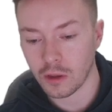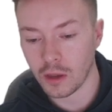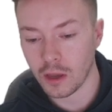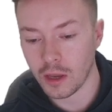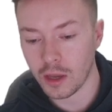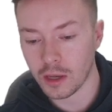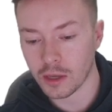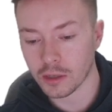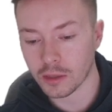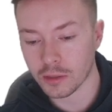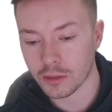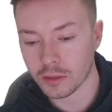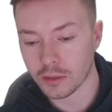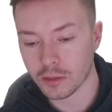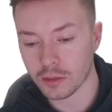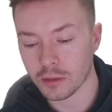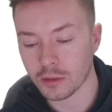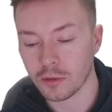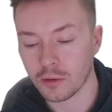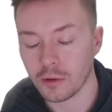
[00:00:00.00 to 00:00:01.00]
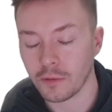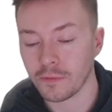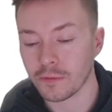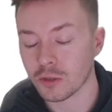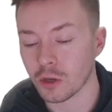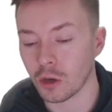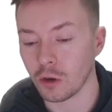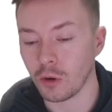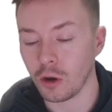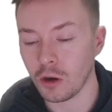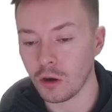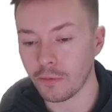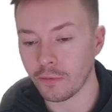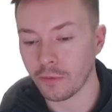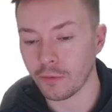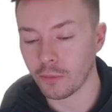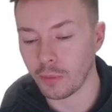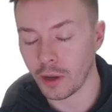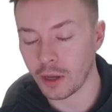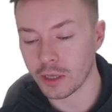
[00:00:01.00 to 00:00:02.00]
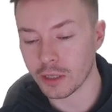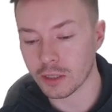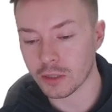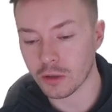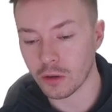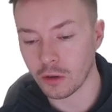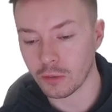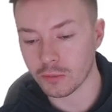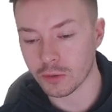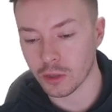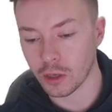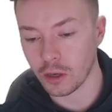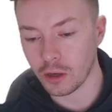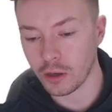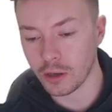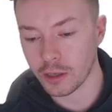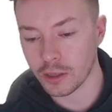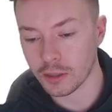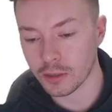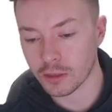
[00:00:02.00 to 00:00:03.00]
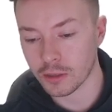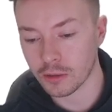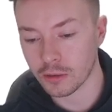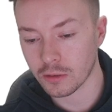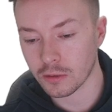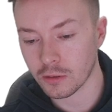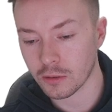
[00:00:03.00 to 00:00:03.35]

x, so half the base times the height,